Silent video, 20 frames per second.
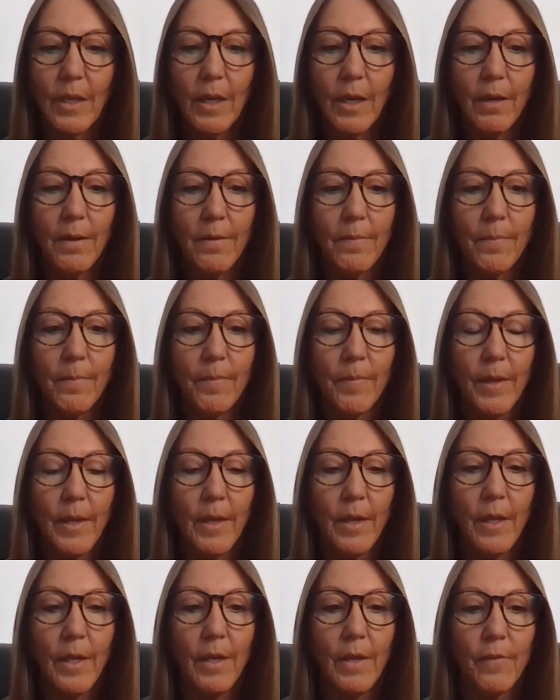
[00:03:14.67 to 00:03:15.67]
um,
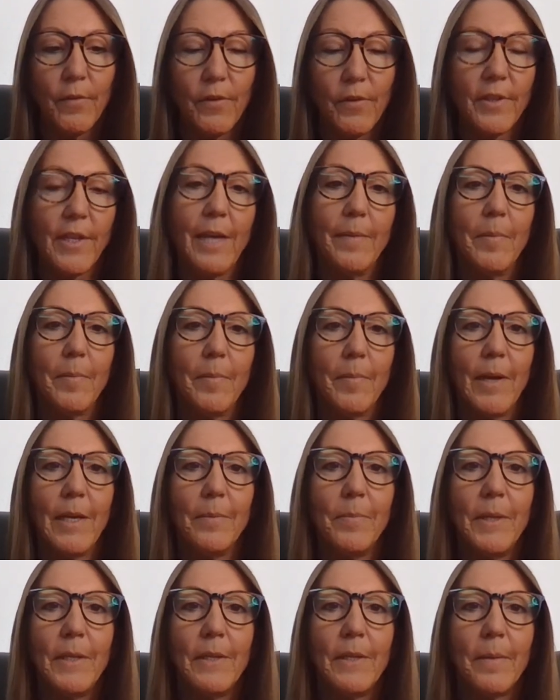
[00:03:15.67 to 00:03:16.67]
for them, it
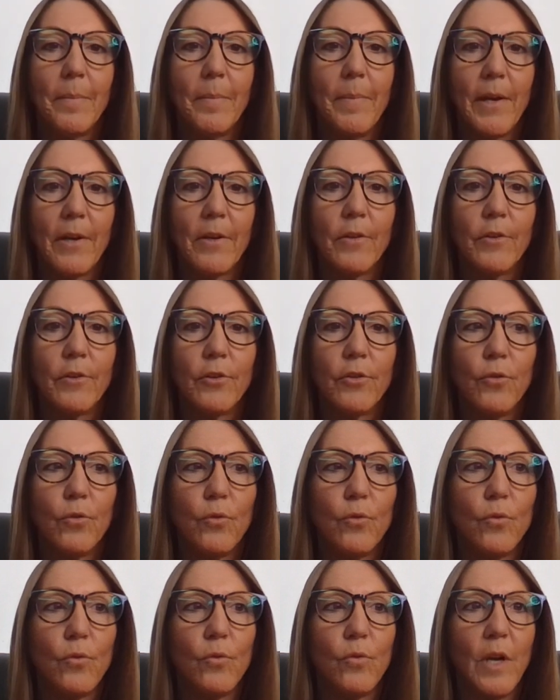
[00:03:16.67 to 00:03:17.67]
might be better
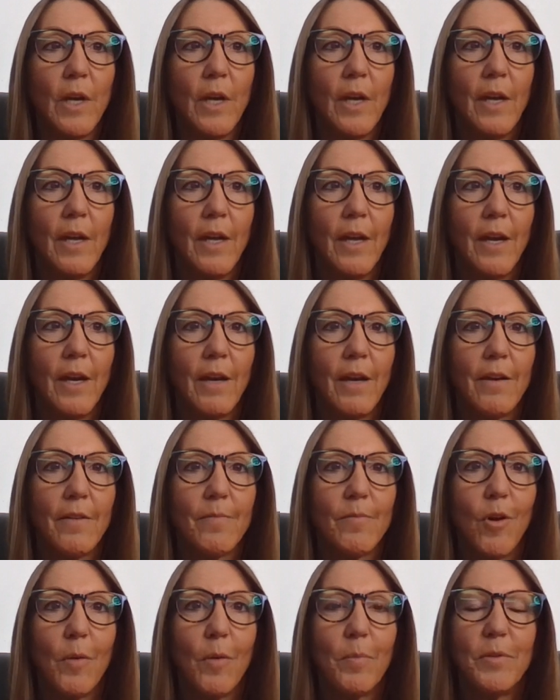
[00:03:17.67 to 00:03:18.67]
to
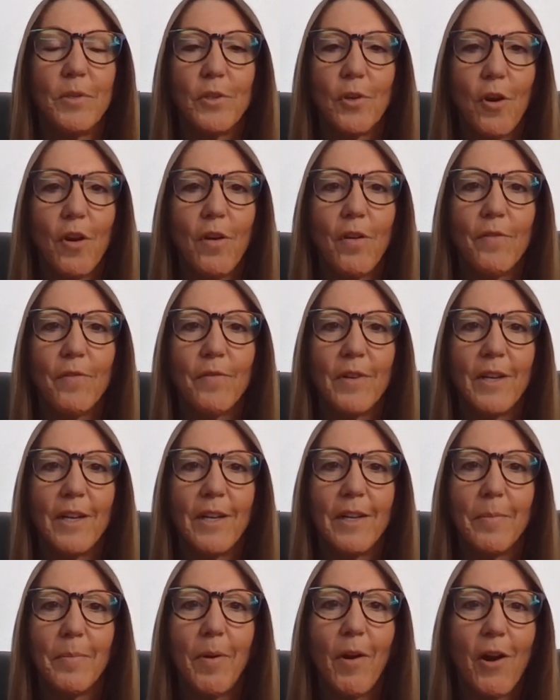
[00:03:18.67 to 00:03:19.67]
observe
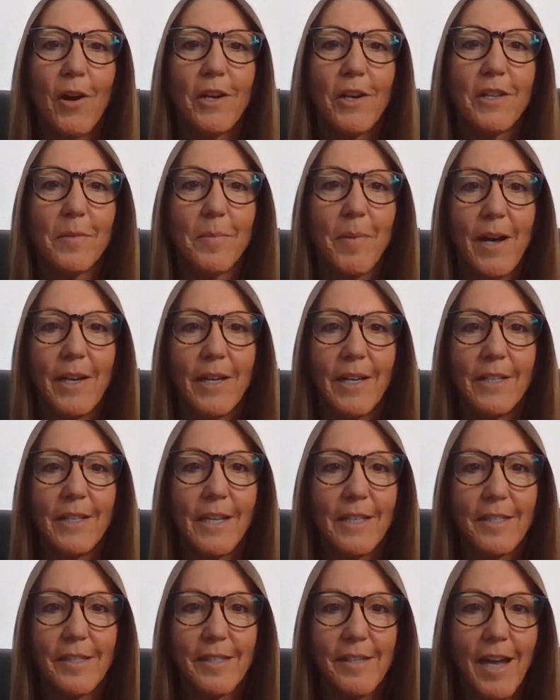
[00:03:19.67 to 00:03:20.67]
a part of the body
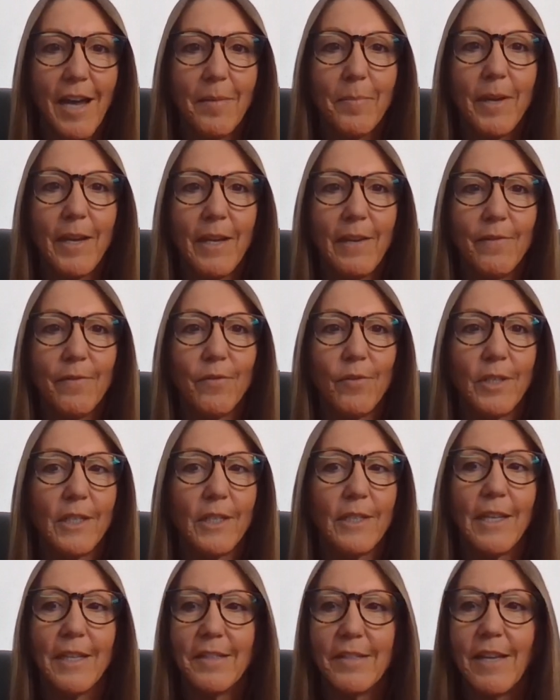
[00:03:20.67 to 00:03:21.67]
that's not painful.
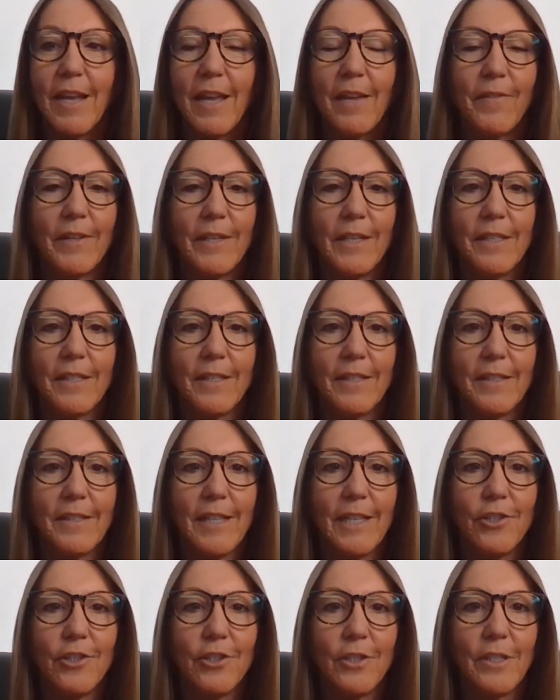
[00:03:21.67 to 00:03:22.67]
It doesn't have any
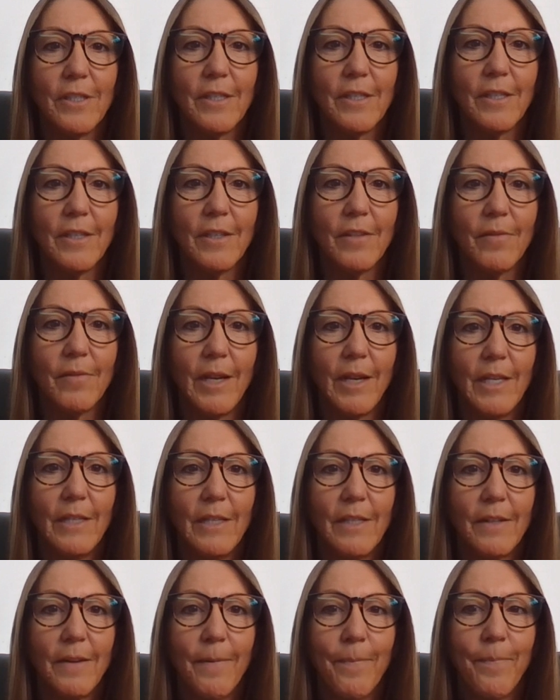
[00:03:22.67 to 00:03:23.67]
sensations in it,
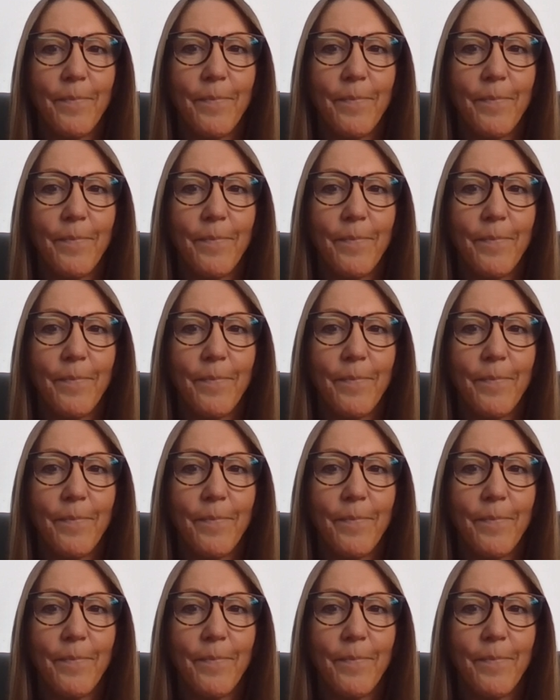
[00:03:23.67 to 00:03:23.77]
right?